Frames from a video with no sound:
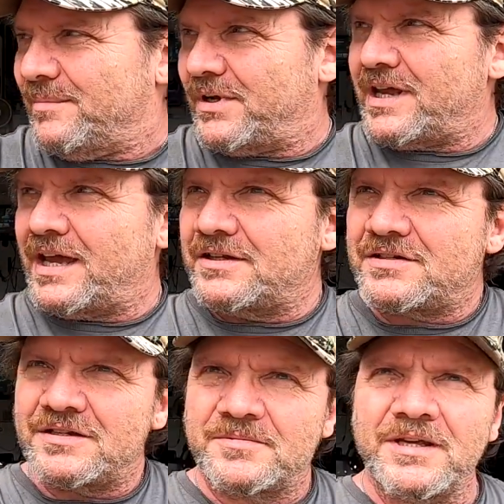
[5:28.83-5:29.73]
But yeah,
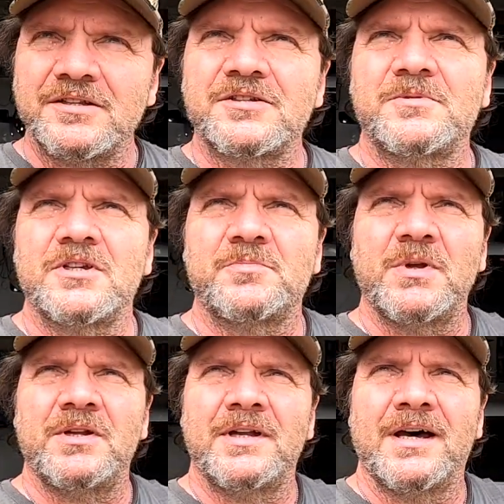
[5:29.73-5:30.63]
it's
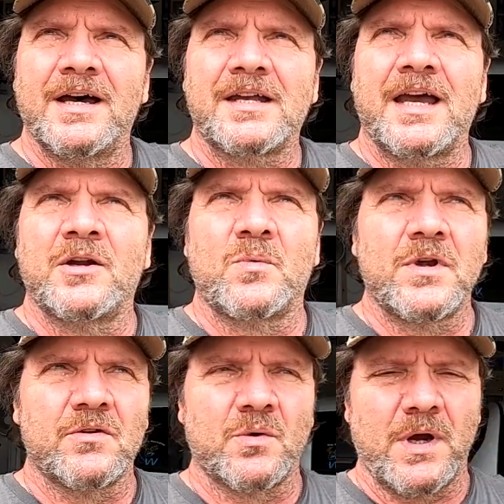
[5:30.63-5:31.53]
just been kind of
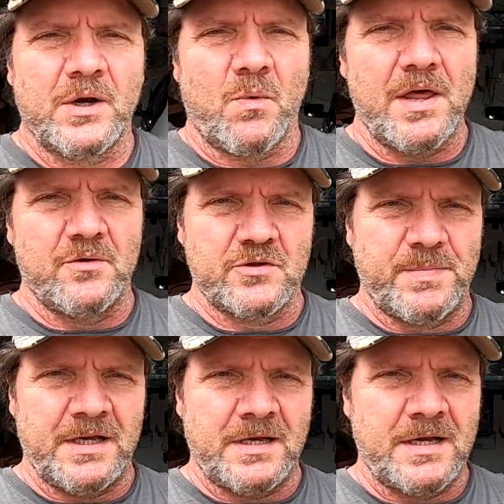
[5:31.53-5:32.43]
weird the way the weather's
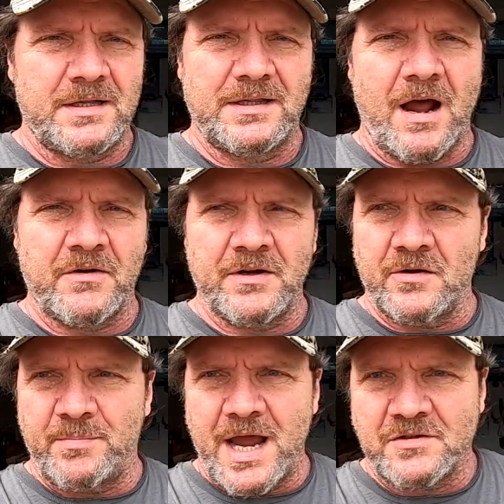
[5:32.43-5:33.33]
been down
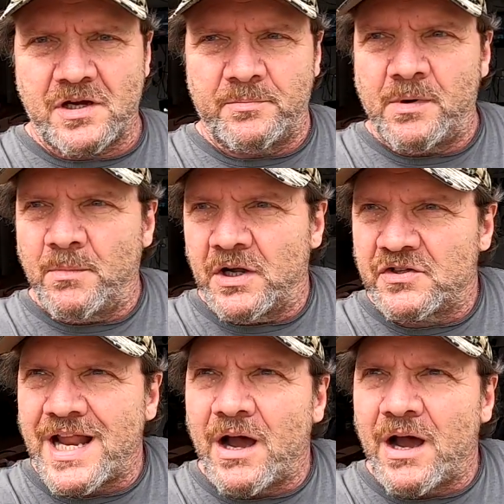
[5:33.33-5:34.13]
here the past couple months.